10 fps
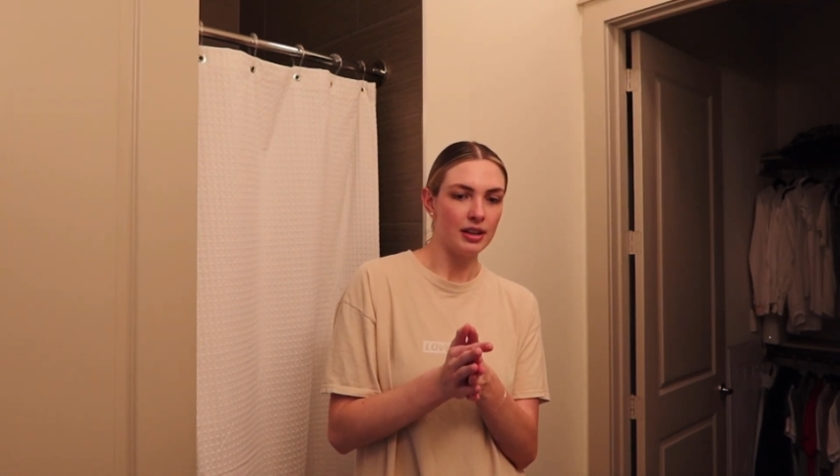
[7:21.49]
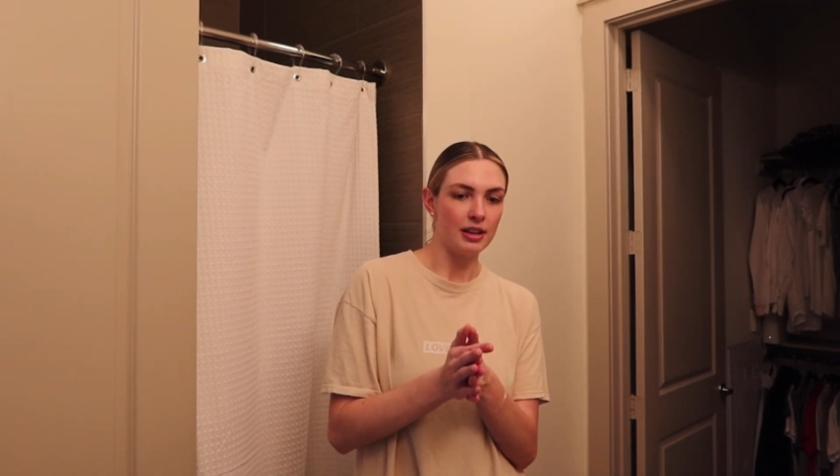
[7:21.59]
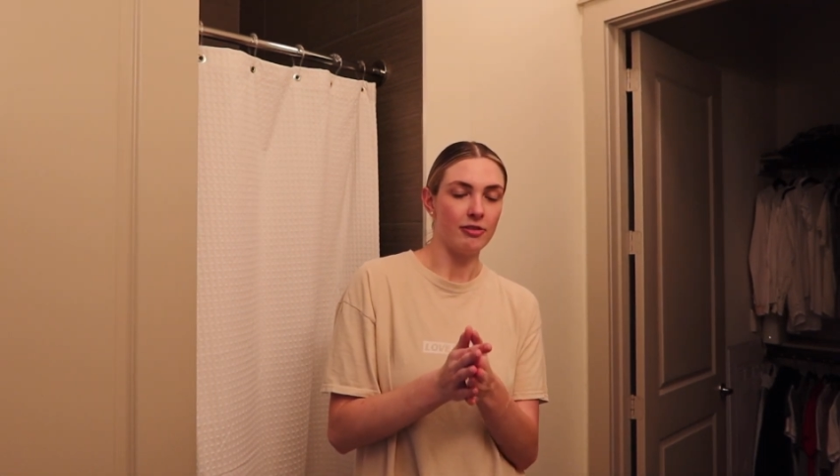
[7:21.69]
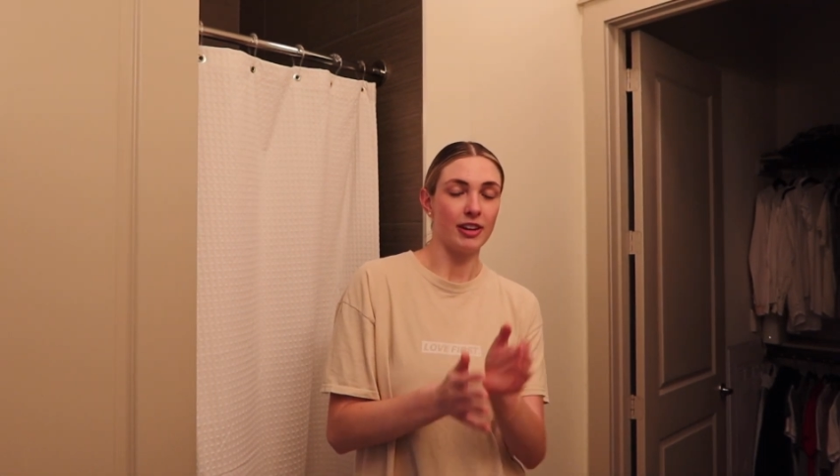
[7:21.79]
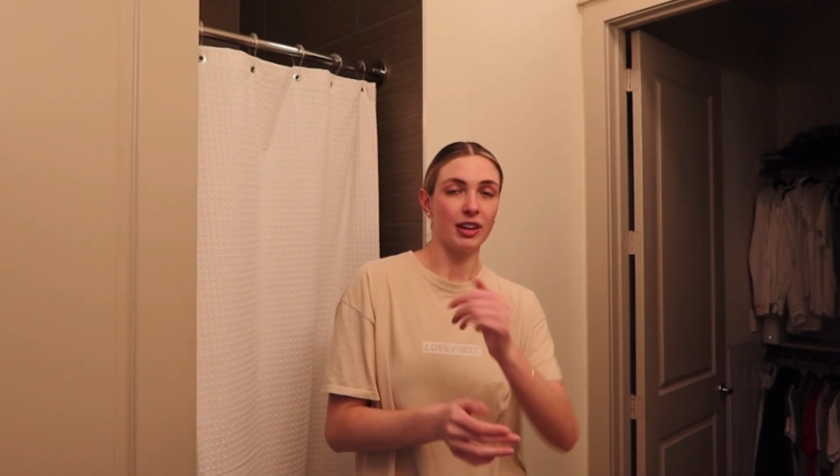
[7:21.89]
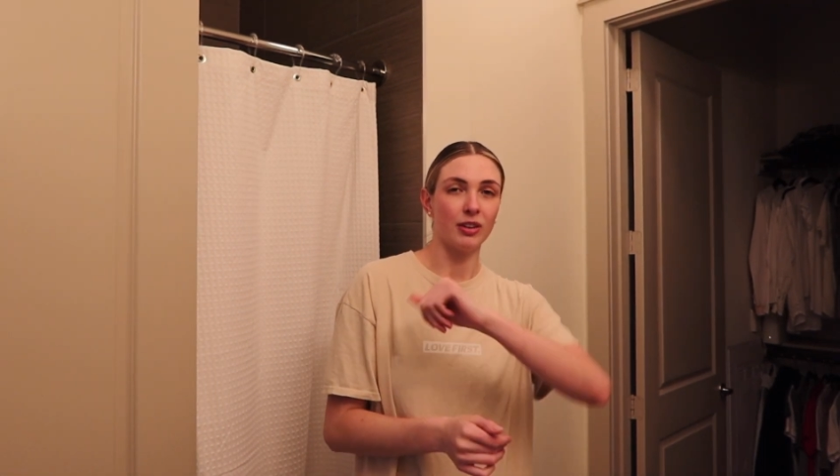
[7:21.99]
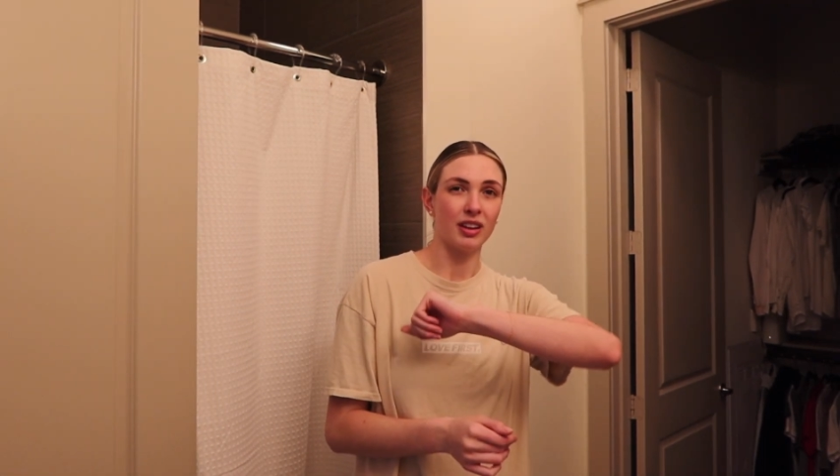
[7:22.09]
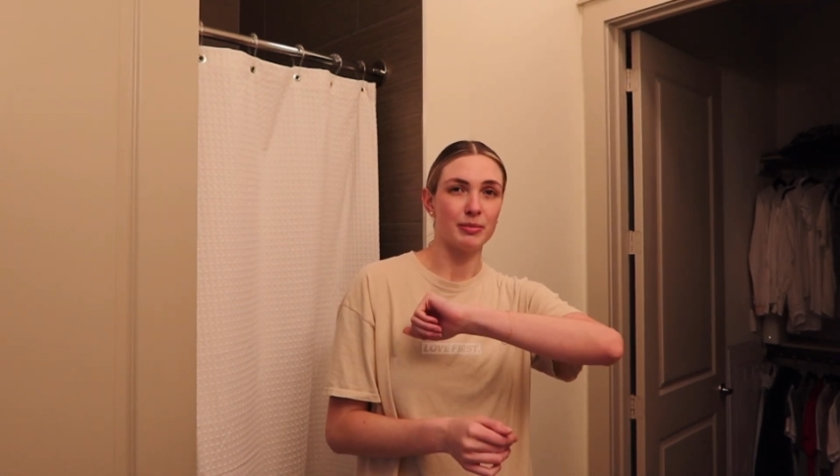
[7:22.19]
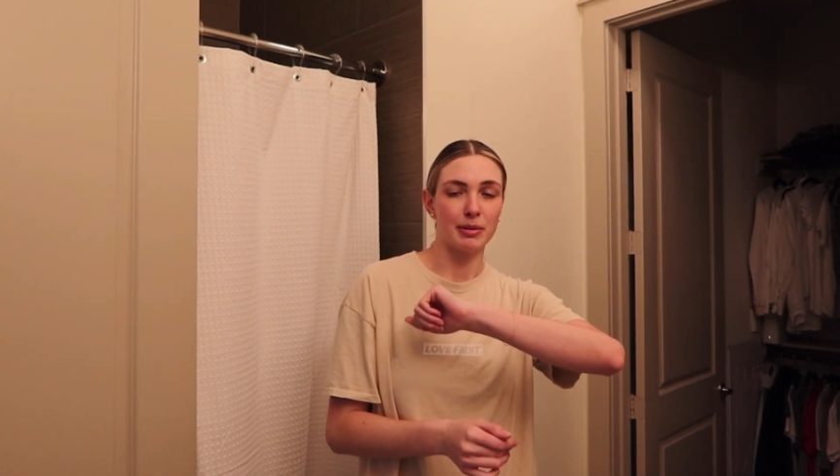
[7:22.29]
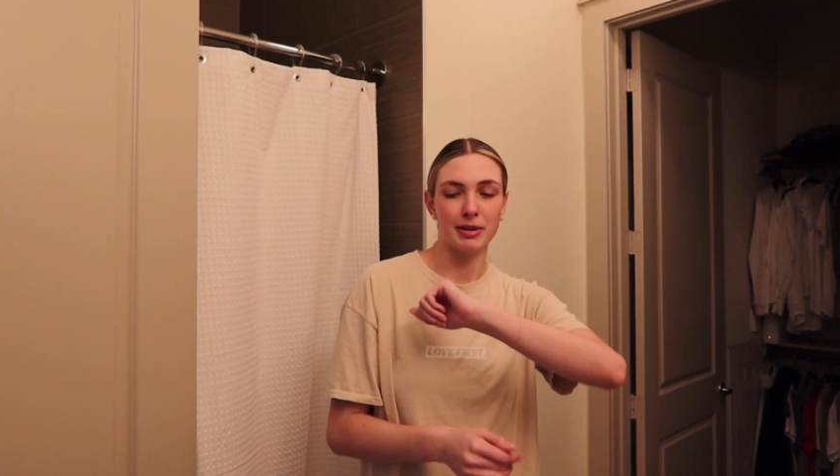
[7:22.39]
if I go
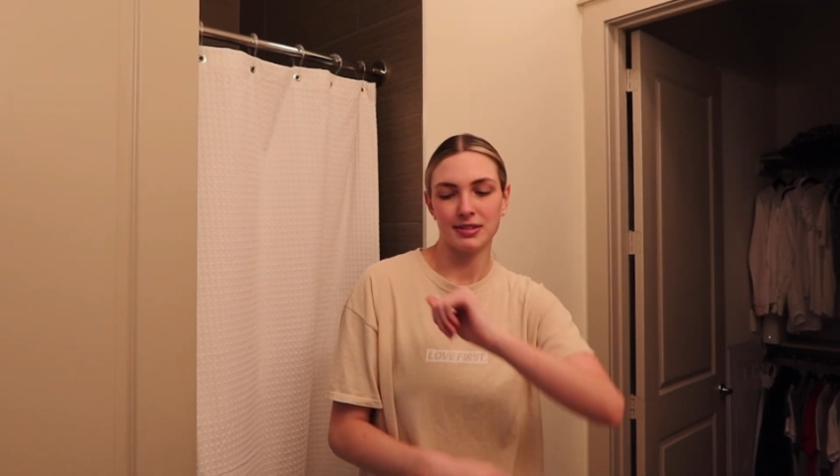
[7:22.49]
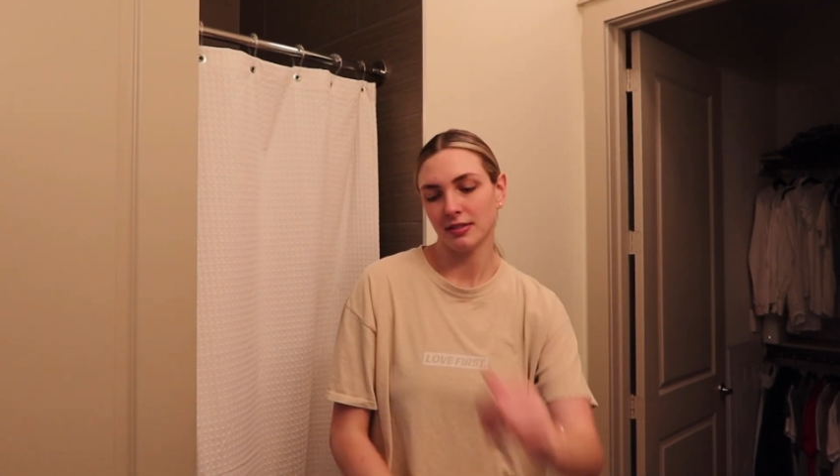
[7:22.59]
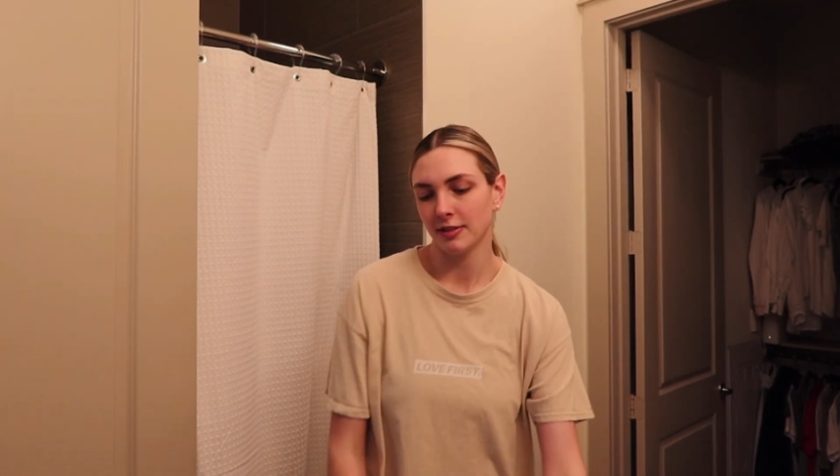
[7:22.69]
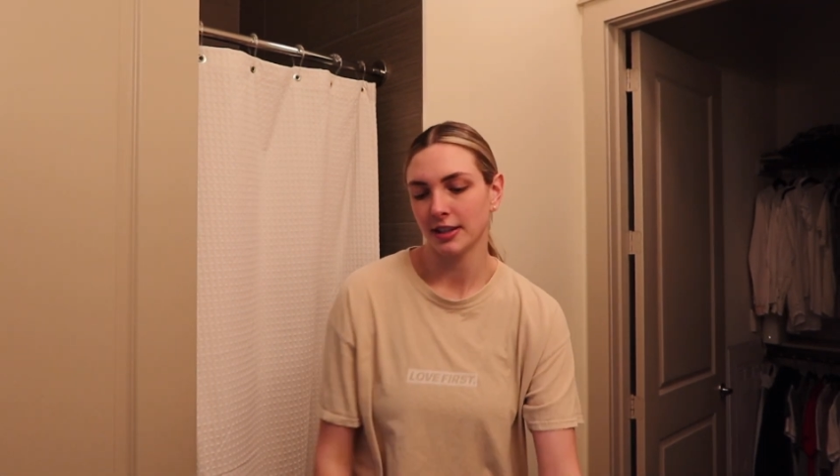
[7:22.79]
get my bracelet